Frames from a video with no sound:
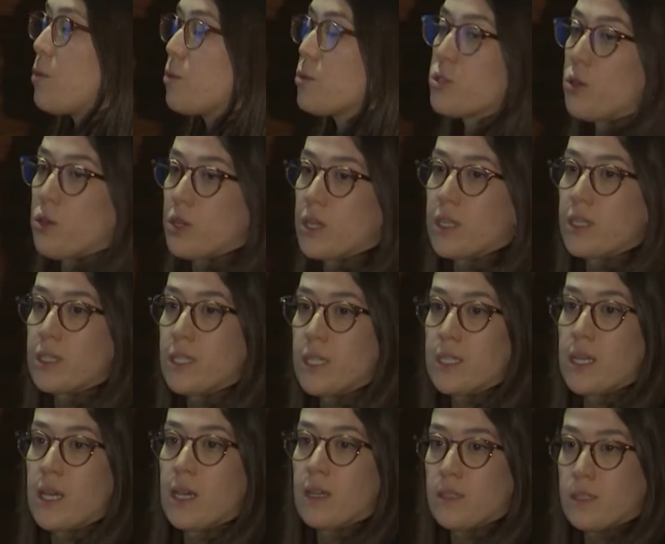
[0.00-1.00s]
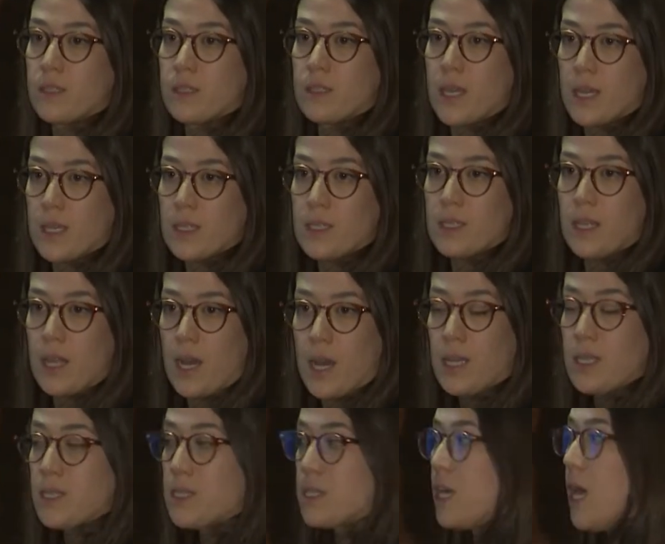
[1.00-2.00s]
will talk in detail in the next
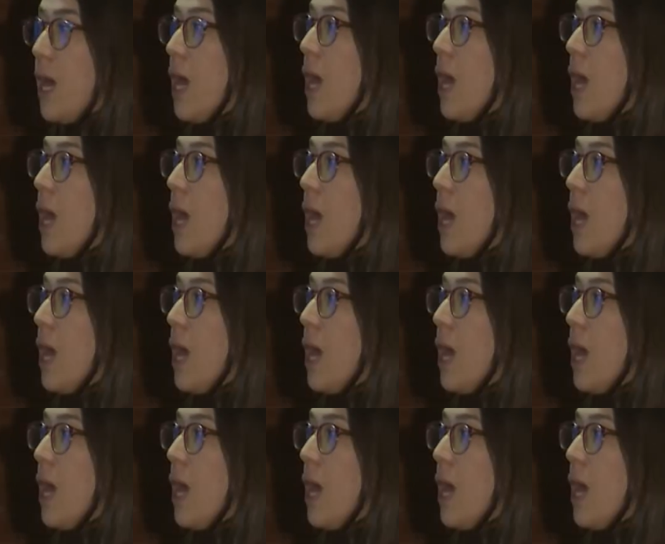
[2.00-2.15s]
slides,